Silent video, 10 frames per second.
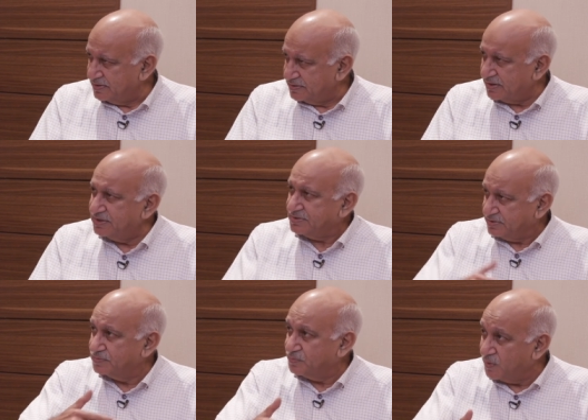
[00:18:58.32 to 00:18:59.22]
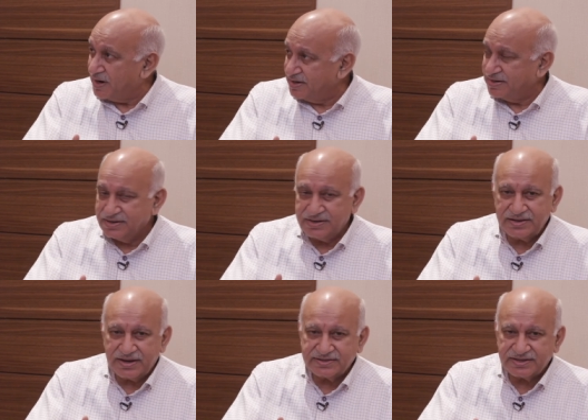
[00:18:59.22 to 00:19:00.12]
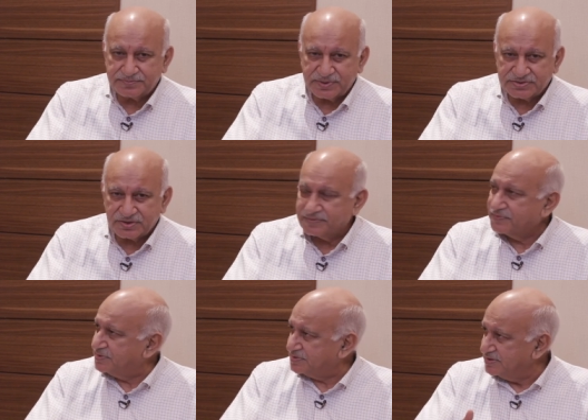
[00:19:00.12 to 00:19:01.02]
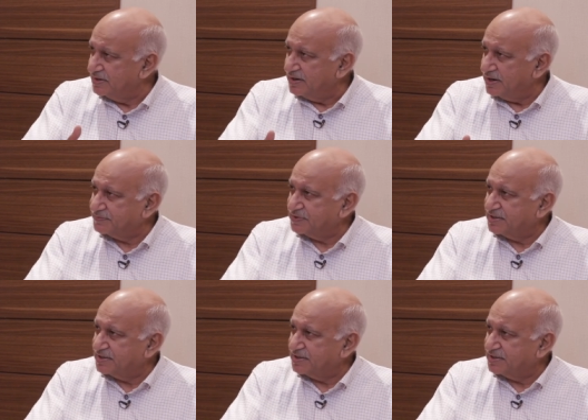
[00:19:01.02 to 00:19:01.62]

Right, and why he held that press conference after the